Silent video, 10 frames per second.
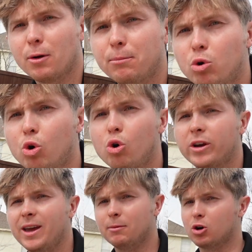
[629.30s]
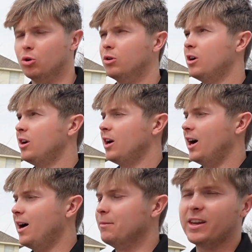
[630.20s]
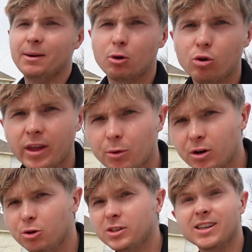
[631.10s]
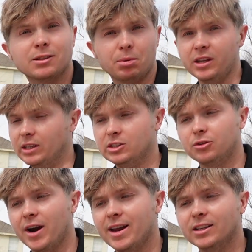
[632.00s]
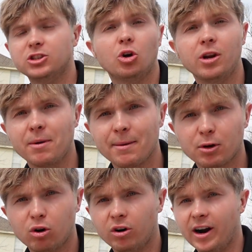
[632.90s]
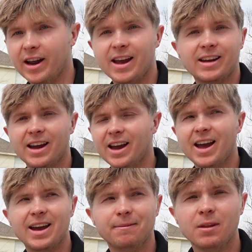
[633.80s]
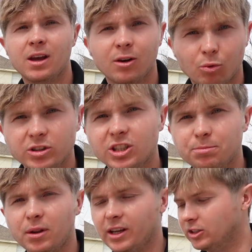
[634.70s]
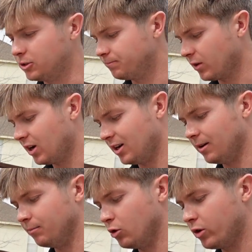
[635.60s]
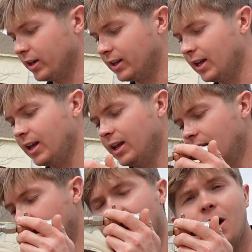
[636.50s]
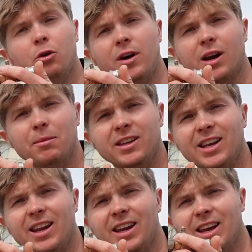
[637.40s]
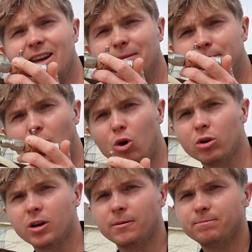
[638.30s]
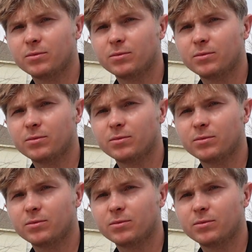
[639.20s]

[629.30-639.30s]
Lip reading: pull chemical. The chemical that we're using is bleach, right? Sodium hypochlorite, aka which is bleach. You can get it. I would recommend getting it in bulk